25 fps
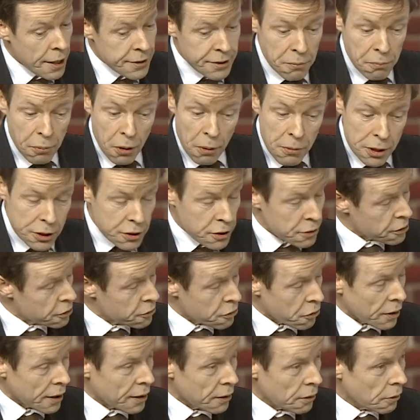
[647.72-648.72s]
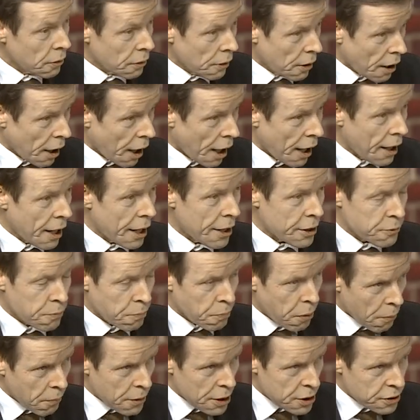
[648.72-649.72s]
isn't permission to drill. it's
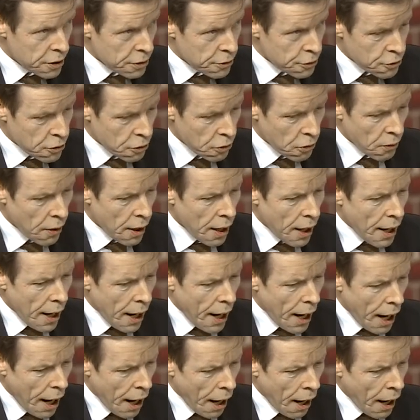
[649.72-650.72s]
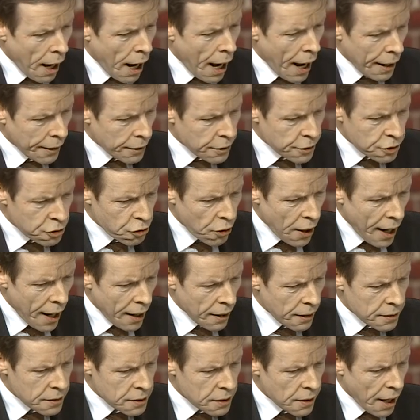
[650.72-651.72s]
permission to uh,
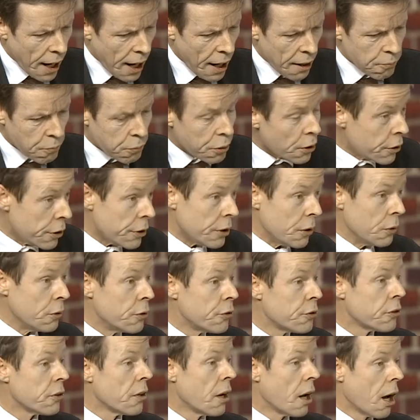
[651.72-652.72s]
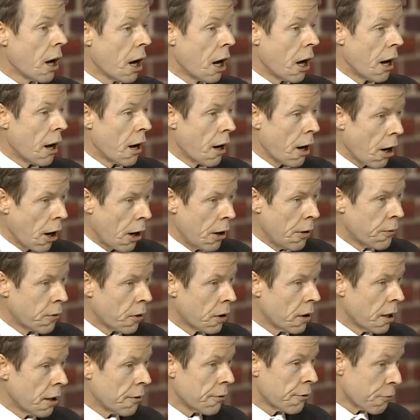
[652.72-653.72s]
extract and produce uh,
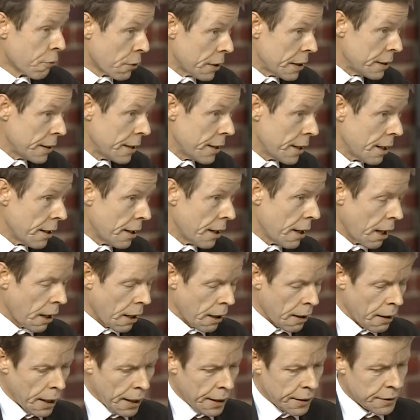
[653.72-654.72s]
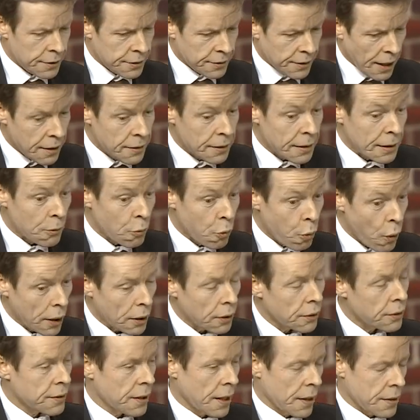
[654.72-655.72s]
over a three-year uh, extended
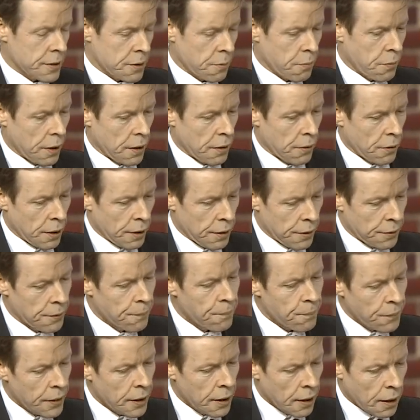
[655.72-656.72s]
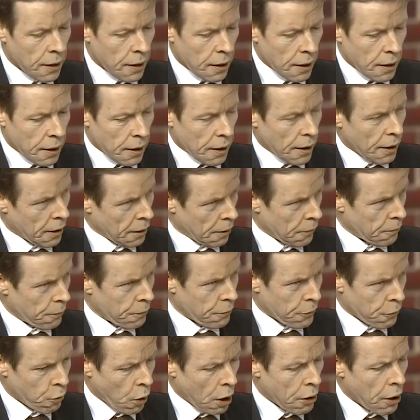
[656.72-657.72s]
well test period.
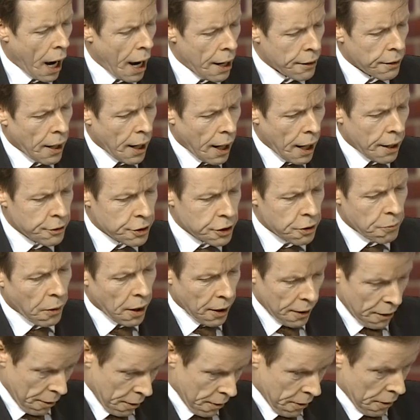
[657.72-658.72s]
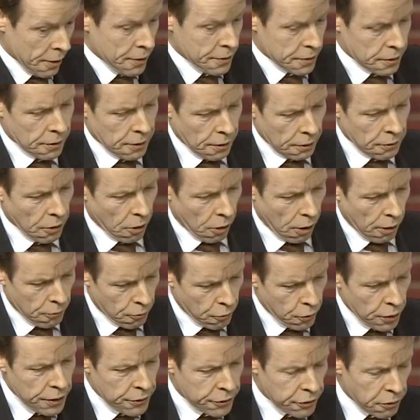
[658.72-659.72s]
Um, and, and you might ask, um,
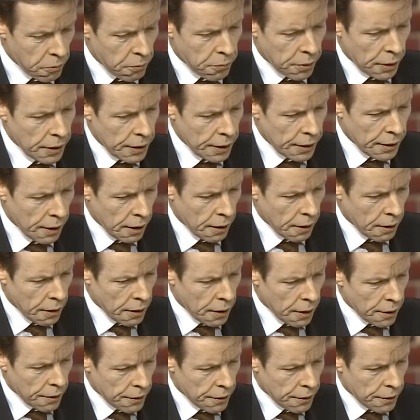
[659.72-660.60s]
reasonably, uh,